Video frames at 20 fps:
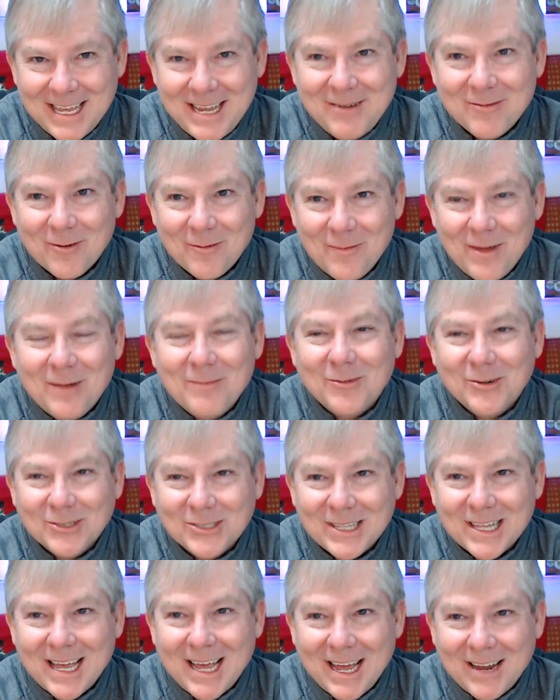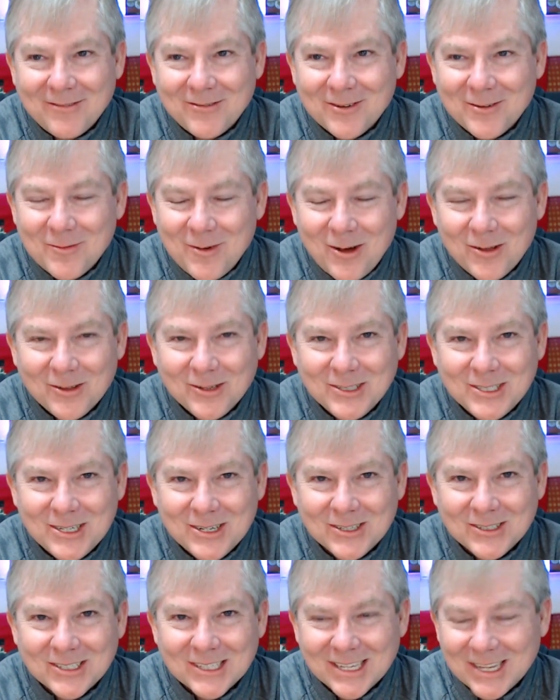he remembers that from all those
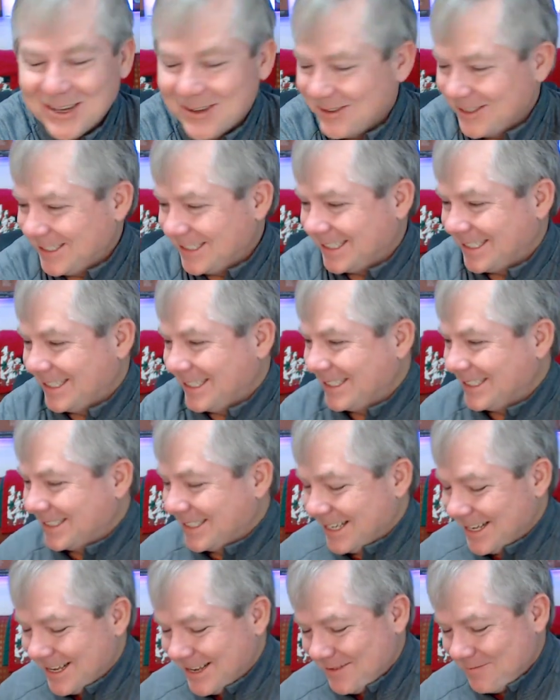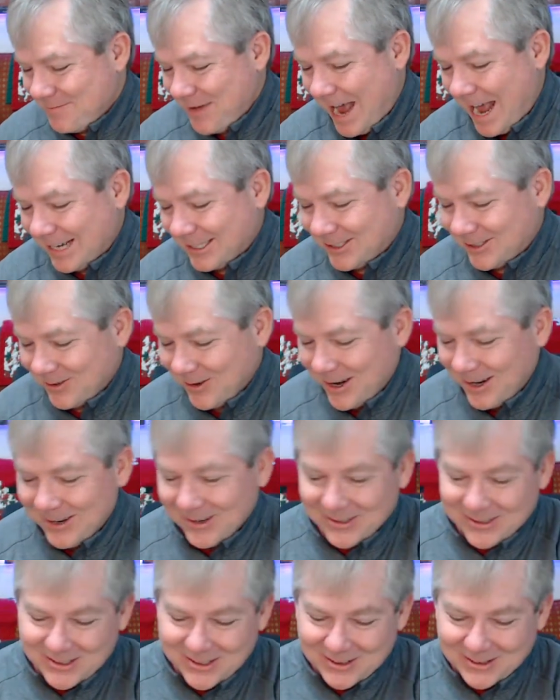years ago. These patch
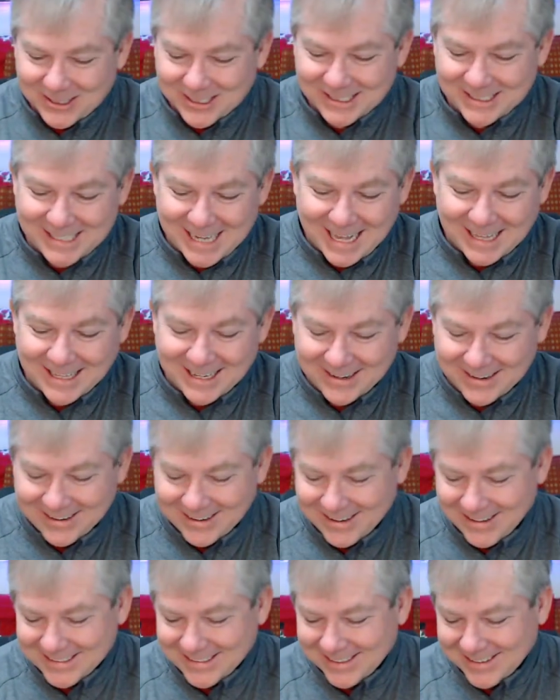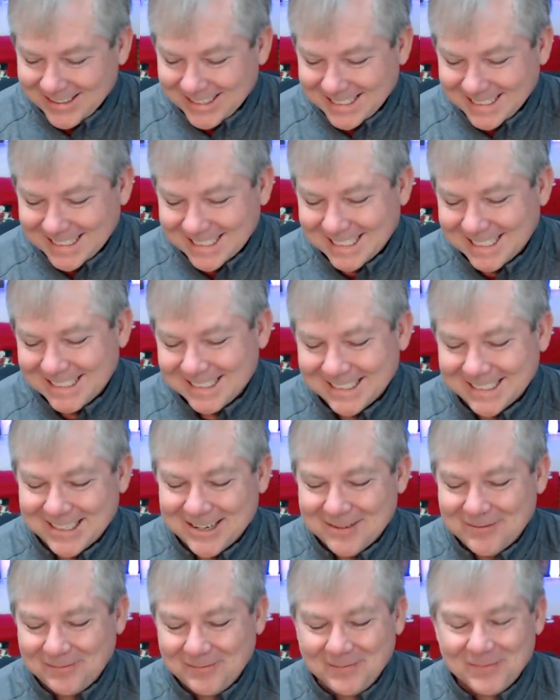traders who just sat there and that's all they did.
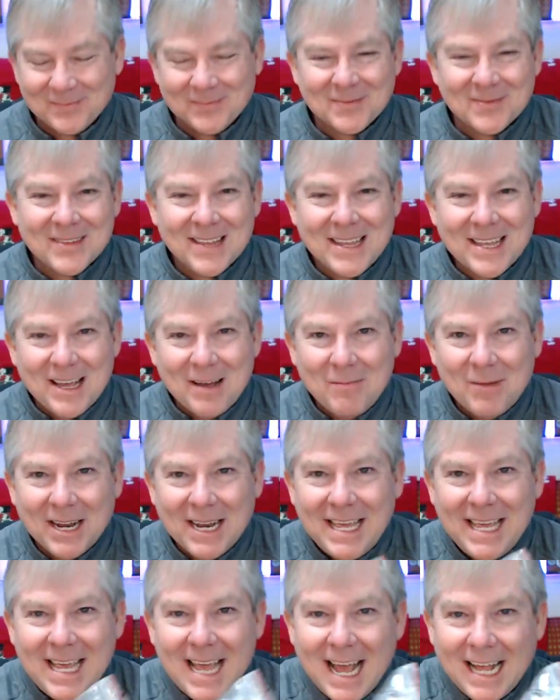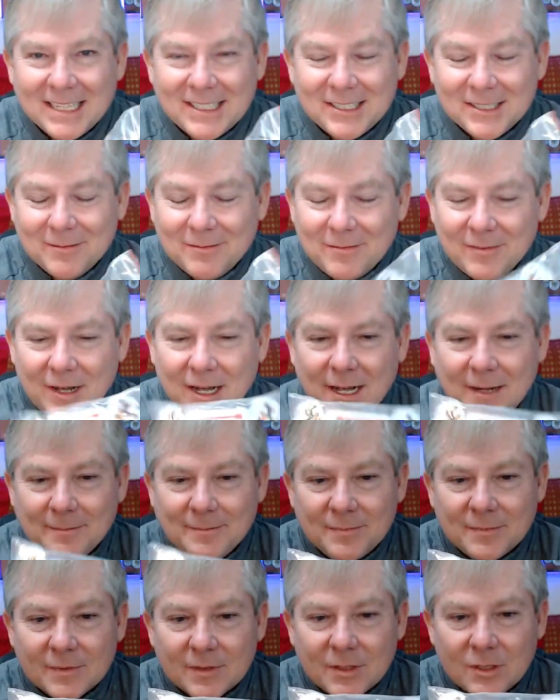So, but he had some
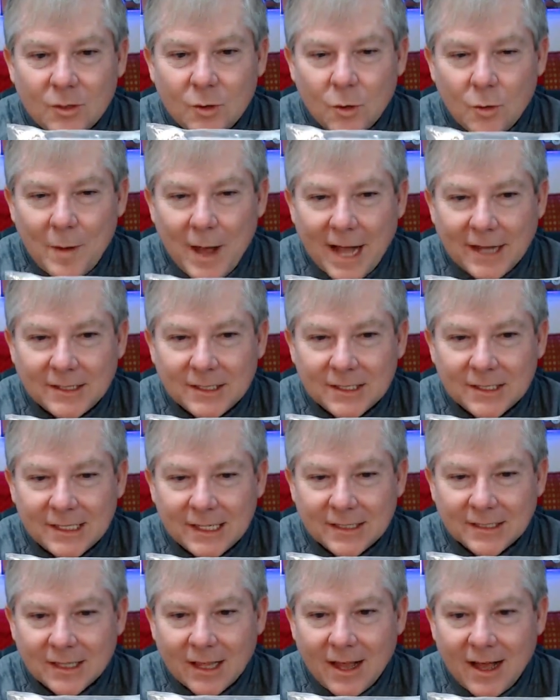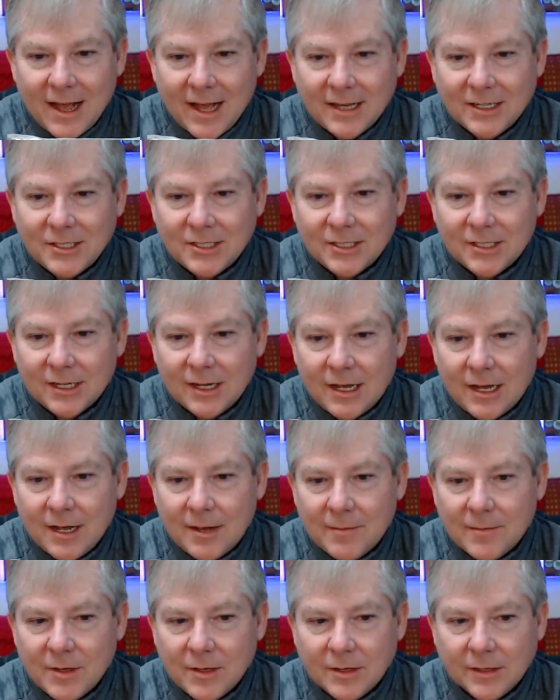cool patches. His lodge,
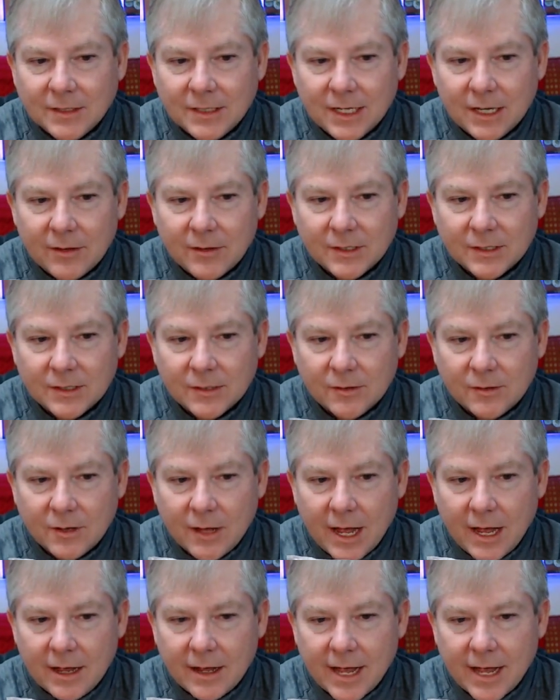you can tell this little